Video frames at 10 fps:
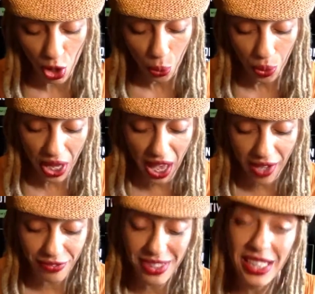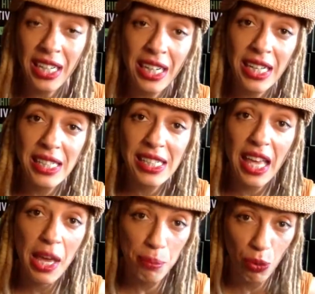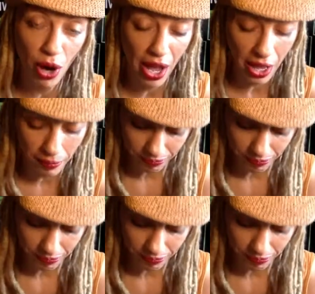we have Duns and Brad.